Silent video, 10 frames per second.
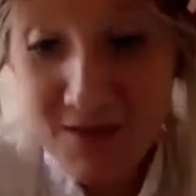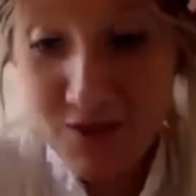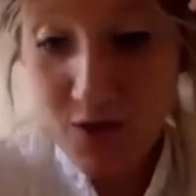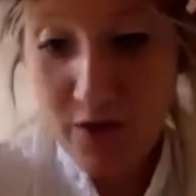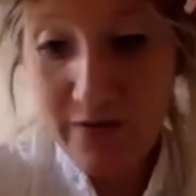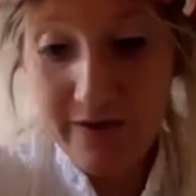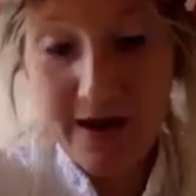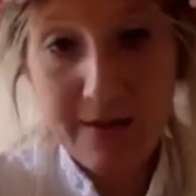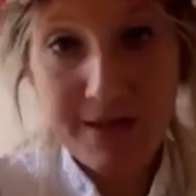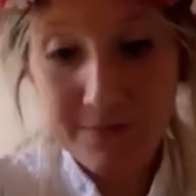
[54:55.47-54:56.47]
you know,
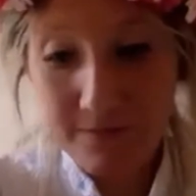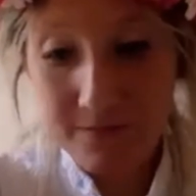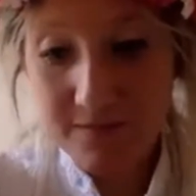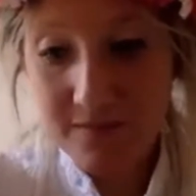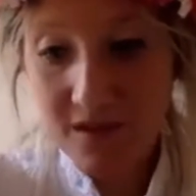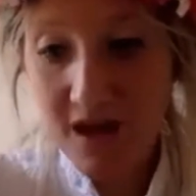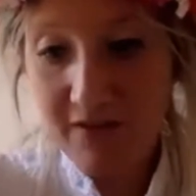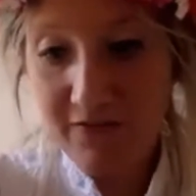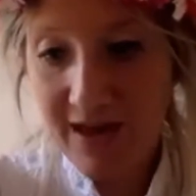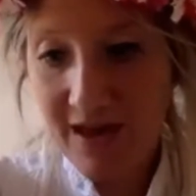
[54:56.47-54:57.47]
I mean,
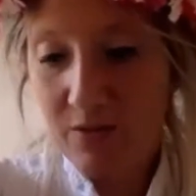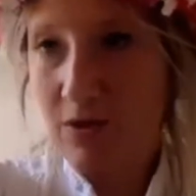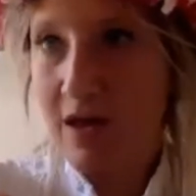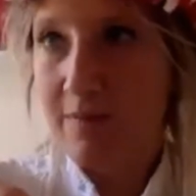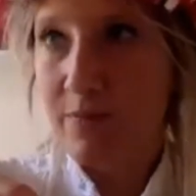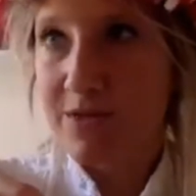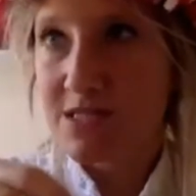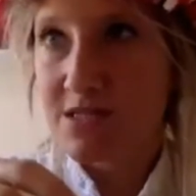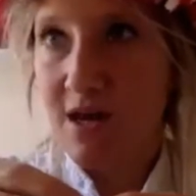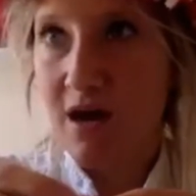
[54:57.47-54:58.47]
I've had,
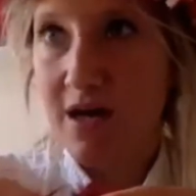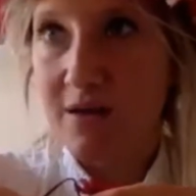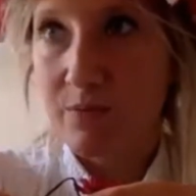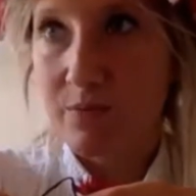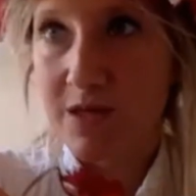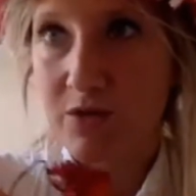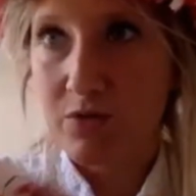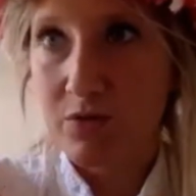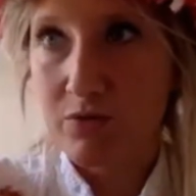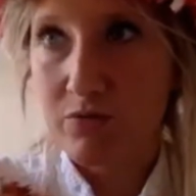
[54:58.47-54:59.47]
we
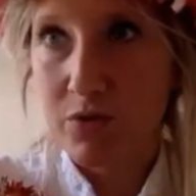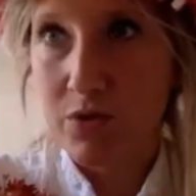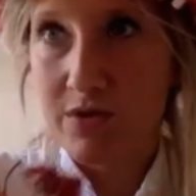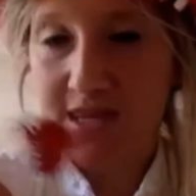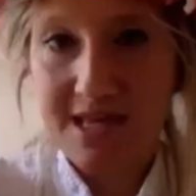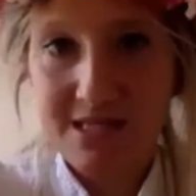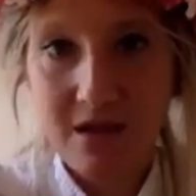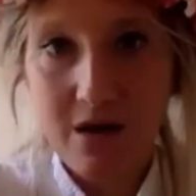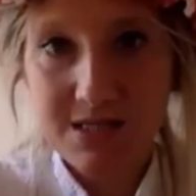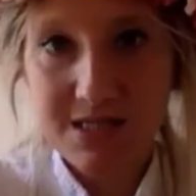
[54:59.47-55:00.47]
grew these
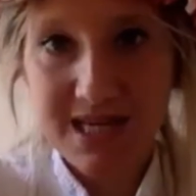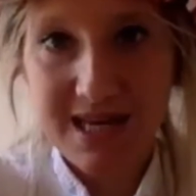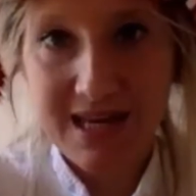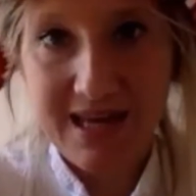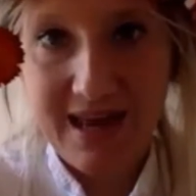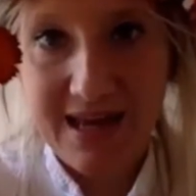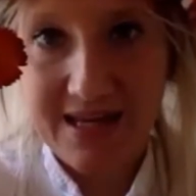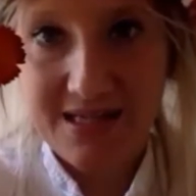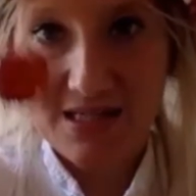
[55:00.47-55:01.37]
last year, and